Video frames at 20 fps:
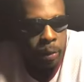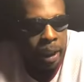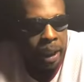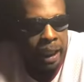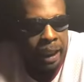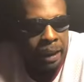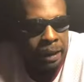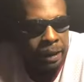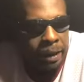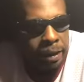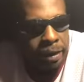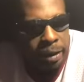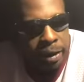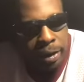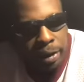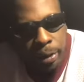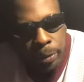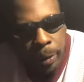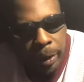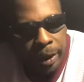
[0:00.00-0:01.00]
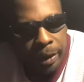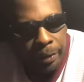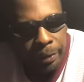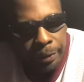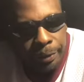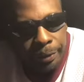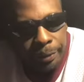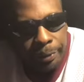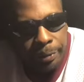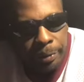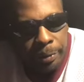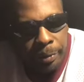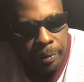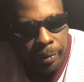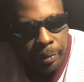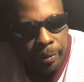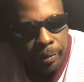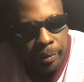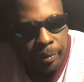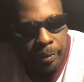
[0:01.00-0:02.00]
with Haskins and Sweat.
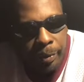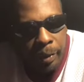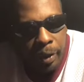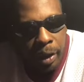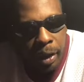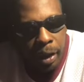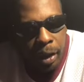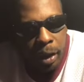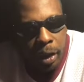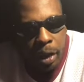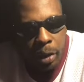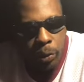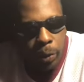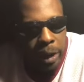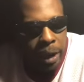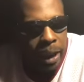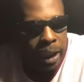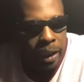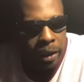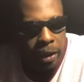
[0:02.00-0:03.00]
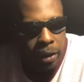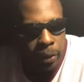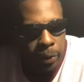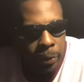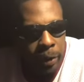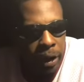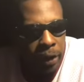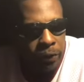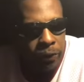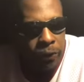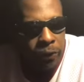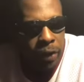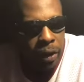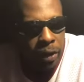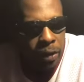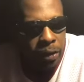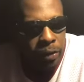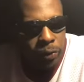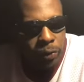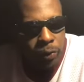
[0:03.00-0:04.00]
We got 3
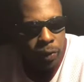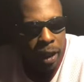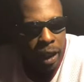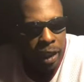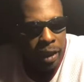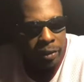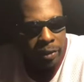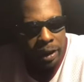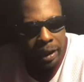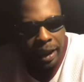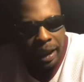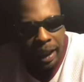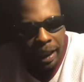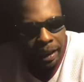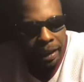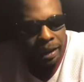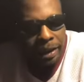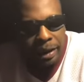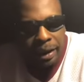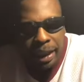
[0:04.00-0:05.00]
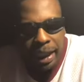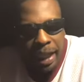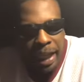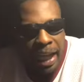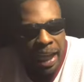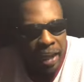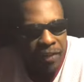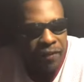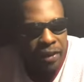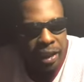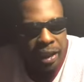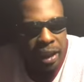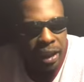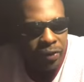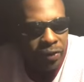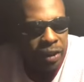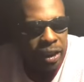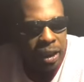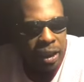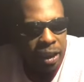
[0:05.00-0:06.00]
first-round talents that haven't
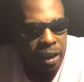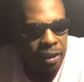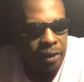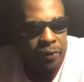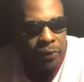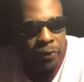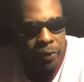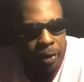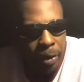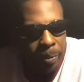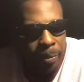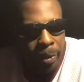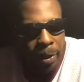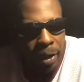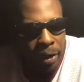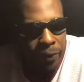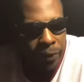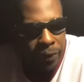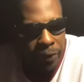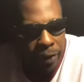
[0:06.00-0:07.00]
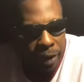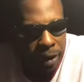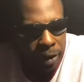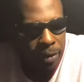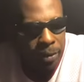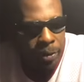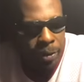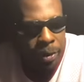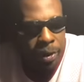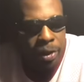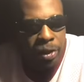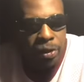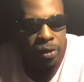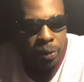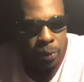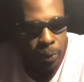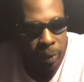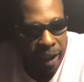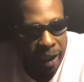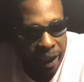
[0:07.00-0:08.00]
even hit the football field.
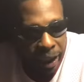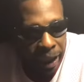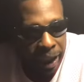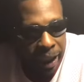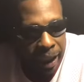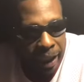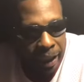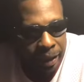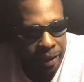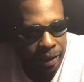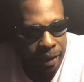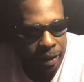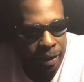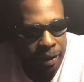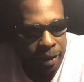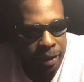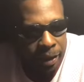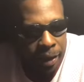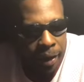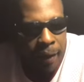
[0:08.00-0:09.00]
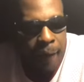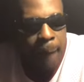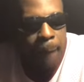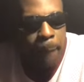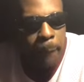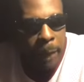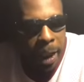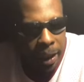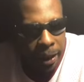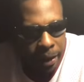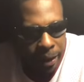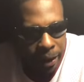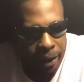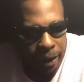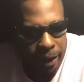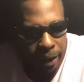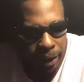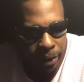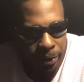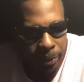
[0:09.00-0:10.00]
Dwayne Haskins,
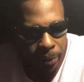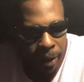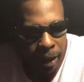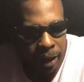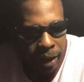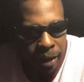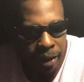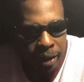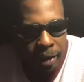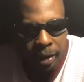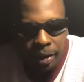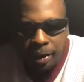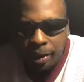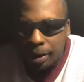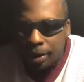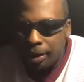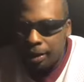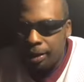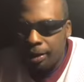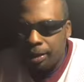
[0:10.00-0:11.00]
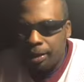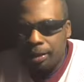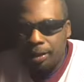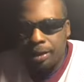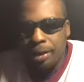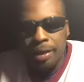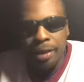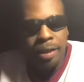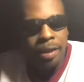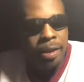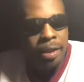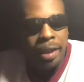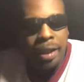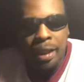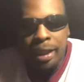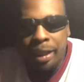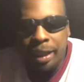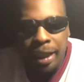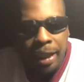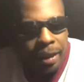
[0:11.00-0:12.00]
Montez Sweat,
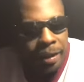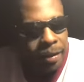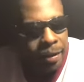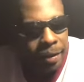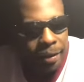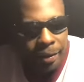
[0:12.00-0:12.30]
and Guice.